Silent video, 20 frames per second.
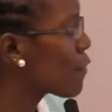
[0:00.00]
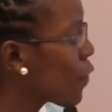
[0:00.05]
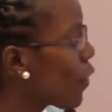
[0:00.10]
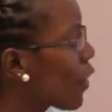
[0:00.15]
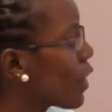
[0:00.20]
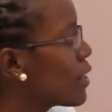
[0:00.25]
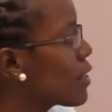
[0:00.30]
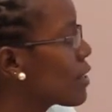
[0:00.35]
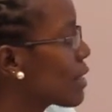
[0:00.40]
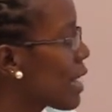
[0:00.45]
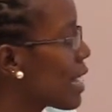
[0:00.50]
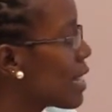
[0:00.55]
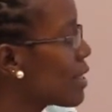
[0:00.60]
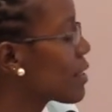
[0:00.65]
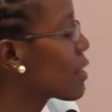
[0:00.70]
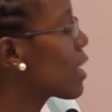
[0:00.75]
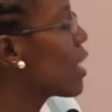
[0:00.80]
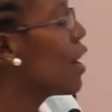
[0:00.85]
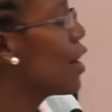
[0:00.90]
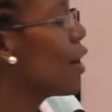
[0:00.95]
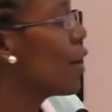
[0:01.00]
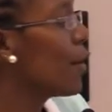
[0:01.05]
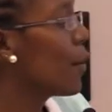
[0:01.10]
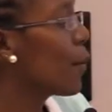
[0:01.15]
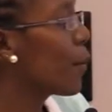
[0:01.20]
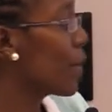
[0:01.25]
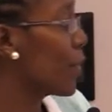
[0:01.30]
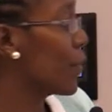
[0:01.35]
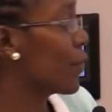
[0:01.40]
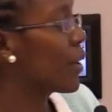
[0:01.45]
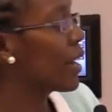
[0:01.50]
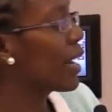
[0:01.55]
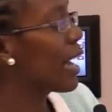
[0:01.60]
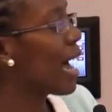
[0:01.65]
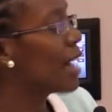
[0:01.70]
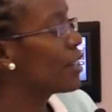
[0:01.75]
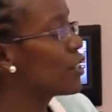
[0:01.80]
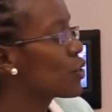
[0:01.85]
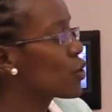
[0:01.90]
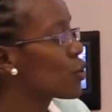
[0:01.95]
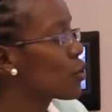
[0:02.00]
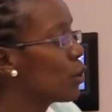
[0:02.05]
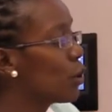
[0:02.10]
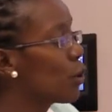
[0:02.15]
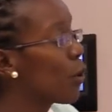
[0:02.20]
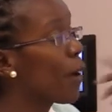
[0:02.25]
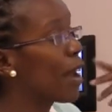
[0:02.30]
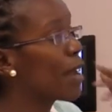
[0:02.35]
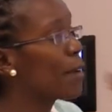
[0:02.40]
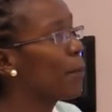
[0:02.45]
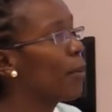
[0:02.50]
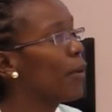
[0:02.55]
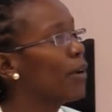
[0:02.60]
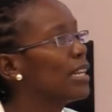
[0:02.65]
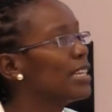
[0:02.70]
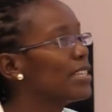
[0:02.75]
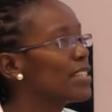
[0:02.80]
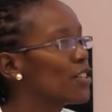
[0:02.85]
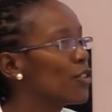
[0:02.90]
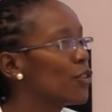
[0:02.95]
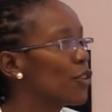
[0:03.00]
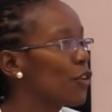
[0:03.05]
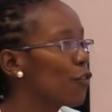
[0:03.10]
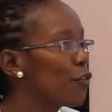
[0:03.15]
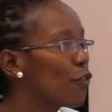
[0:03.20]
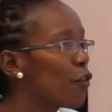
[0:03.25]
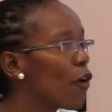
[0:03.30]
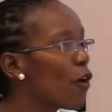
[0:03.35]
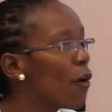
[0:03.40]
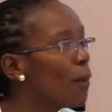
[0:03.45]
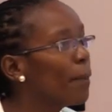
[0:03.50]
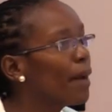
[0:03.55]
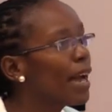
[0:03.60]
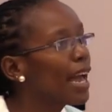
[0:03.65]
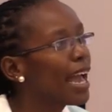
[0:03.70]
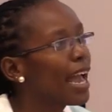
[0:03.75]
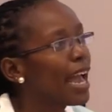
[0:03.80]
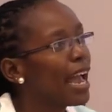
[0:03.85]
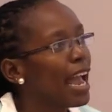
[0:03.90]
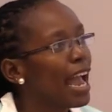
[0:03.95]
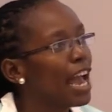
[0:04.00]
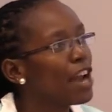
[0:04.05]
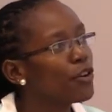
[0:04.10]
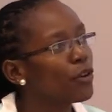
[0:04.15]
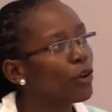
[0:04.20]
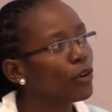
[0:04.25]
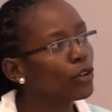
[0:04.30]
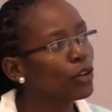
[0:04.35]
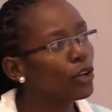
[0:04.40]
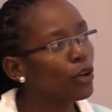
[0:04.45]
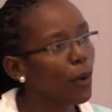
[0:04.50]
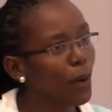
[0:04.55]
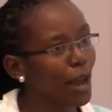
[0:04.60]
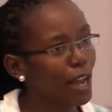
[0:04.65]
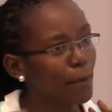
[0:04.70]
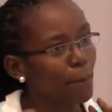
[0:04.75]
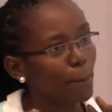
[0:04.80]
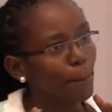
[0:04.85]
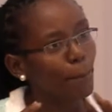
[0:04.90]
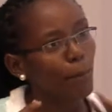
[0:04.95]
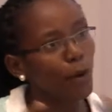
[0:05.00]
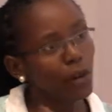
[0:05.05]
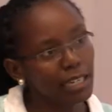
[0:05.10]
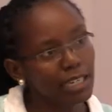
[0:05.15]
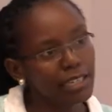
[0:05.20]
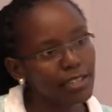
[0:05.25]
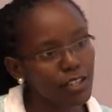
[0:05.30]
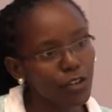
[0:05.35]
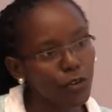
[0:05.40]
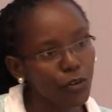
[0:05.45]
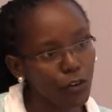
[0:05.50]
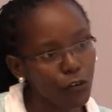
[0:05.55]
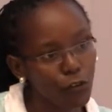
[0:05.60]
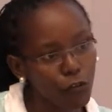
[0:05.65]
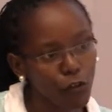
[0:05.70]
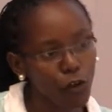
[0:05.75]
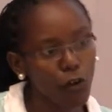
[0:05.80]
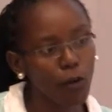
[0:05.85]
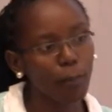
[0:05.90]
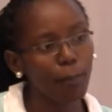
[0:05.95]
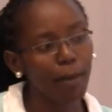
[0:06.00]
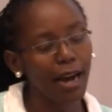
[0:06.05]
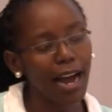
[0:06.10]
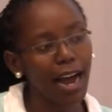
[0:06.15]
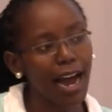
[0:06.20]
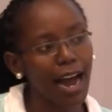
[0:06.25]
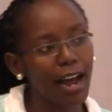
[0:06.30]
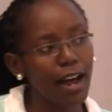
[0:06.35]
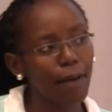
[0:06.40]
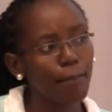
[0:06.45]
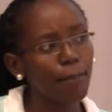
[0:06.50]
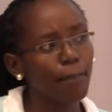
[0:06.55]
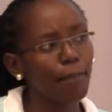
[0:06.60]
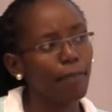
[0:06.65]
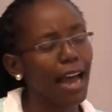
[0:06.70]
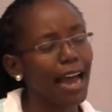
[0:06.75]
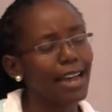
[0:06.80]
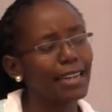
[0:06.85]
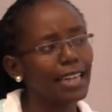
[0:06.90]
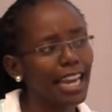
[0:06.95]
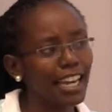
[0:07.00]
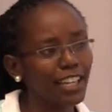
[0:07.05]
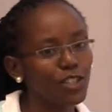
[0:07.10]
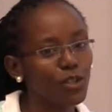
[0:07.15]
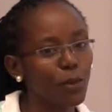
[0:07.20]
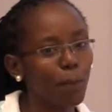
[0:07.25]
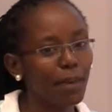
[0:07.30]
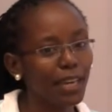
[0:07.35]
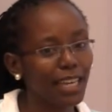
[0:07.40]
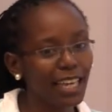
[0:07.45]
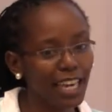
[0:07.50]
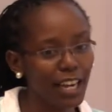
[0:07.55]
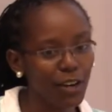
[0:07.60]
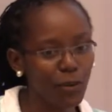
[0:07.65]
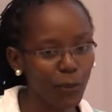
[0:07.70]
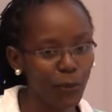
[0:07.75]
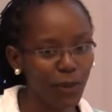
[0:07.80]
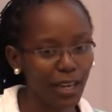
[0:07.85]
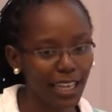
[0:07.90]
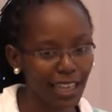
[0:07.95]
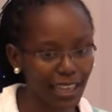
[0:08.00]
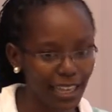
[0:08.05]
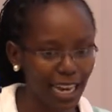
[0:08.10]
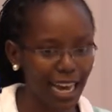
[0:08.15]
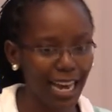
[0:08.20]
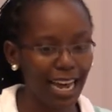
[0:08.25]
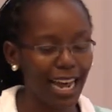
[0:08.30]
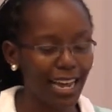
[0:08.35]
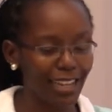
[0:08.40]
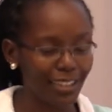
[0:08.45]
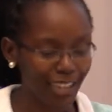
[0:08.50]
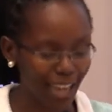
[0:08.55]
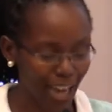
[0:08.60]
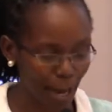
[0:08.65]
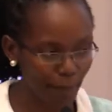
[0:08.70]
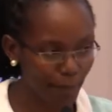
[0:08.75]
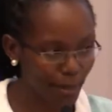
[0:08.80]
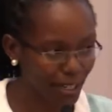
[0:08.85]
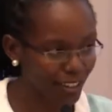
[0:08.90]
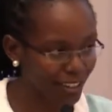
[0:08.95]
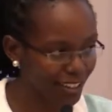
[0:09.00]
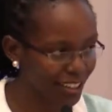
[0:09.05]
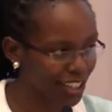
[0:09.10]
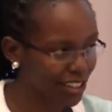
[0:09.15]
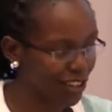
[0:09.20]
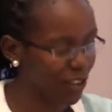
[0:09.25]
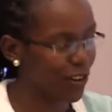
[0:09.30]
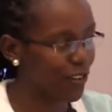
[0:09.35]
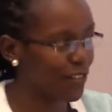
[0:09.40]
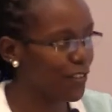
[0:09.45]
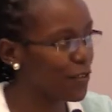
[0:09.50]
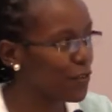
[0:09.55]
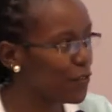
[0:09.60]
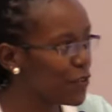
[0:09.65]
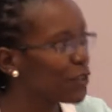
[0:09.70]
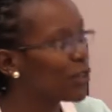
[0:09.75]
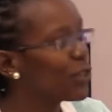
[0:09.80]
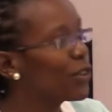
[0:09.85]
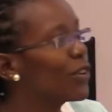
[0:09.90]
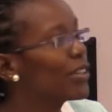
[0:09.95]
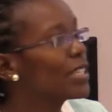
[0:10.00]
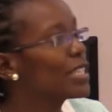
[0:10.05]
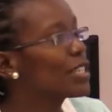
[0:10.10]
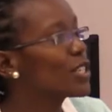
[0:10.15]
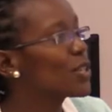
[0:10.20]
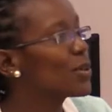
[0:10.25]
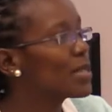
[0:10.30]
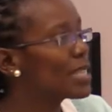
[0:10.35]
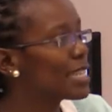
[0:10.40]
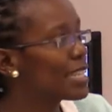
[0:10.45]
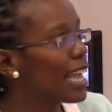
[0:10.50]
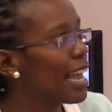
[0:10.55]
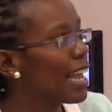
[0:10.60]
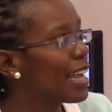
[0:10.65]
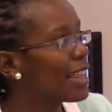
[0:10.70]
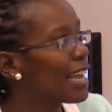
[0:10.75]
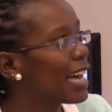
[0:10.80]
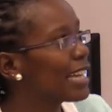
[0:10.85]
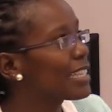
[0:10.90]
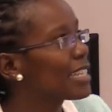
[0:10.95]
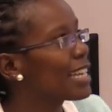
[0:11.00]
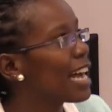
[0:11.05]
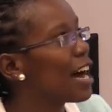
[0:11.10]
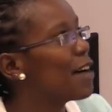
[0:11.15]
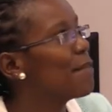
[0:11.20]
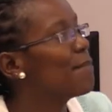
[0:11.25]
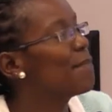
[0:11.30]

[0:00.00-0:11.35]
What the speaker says: voice is with regard to law and policy reform. And on law and policy reform, I'd like to begin with a bit, you know, of a footnote to say that